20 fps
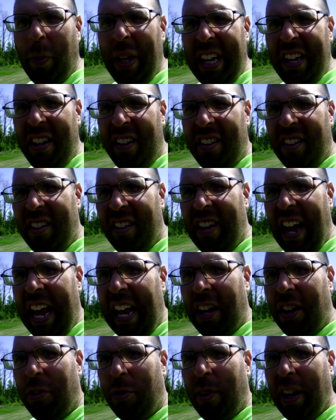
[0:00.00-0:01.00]
where we could
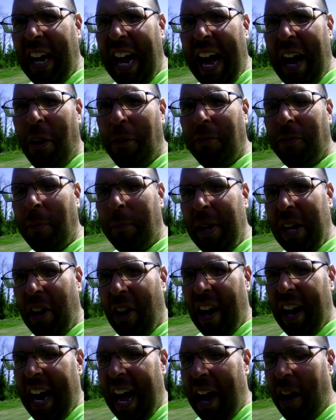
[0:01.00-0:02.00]
take into account from
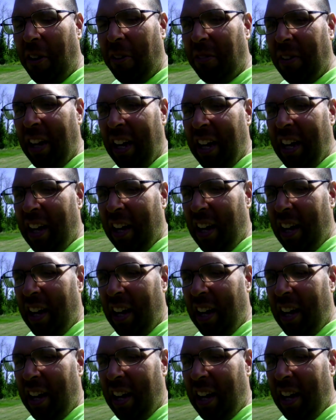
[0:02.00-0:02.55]
here on out